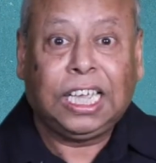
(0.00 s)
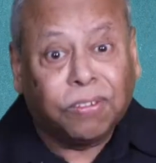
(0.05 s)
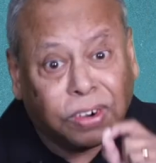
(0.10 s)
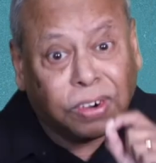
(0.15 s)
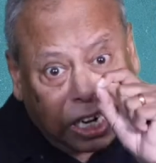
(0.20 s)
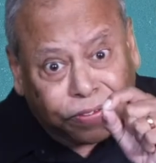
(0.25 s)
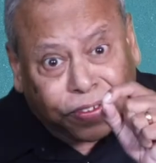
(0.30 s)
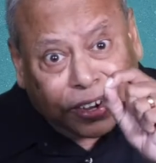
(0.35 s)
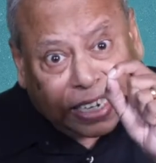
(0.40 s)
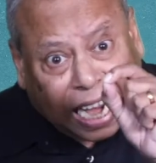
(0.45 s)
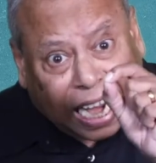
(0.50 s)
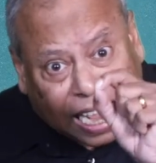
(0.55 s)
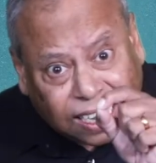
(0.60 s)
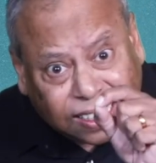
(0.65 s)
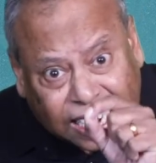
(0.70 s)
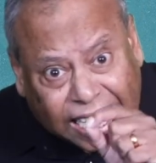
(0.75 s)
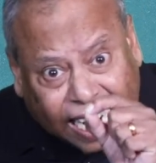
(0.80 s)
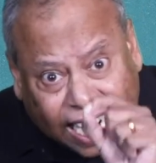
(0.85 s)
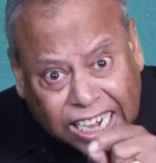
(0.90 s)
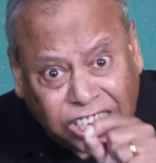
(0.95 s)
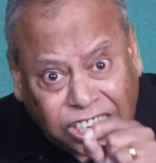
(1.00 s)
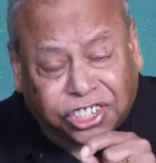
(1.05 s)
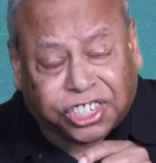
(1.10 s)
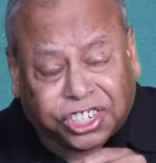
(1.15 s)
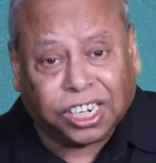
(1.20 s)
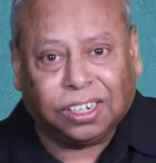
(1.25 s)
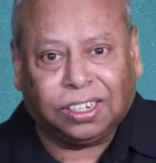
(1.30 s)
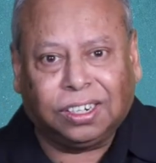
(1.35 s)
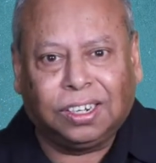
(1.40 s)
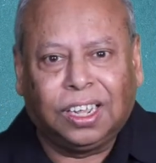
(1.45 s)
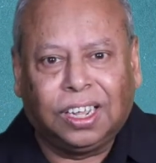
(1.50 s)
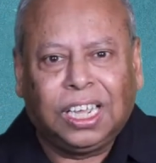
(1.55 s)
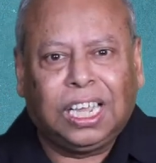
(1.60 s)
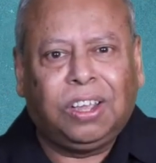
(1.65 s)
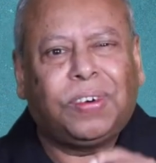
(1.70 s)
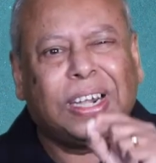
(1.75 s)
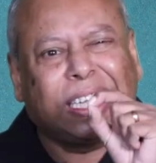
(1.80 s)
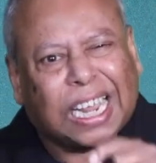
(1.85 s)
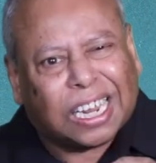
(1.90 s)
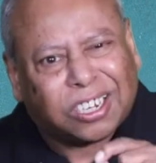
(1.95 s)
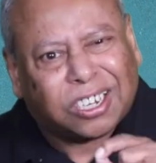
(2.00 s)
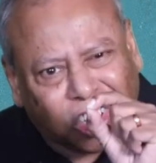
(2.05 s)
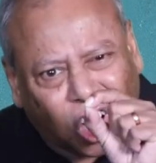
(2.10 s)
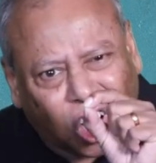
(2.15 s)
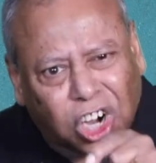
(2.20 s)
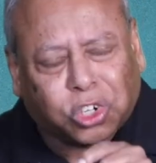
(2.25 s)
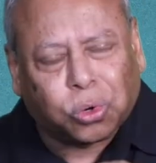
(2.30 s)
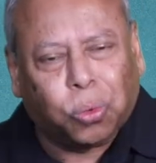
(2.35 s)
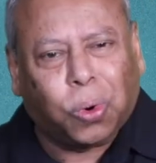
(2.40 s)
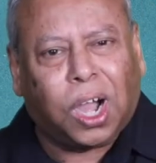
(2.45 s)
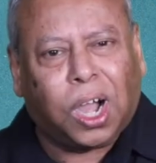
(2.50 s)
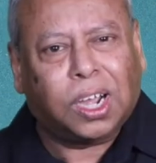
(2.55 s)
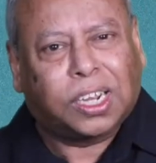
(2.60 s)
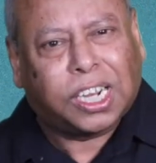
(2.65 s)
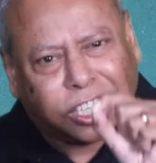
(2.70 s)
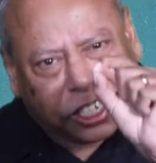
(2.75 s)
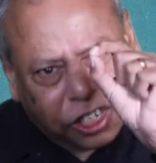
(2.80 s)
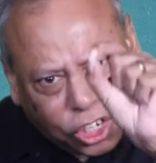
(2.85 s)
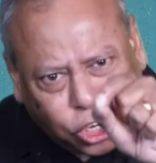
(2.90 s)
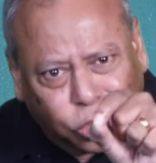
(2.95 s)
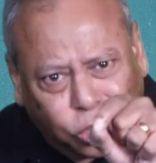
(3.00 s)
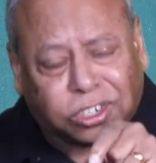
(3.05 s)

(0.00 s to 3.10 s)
Even if it has an engine, if it does not work, it's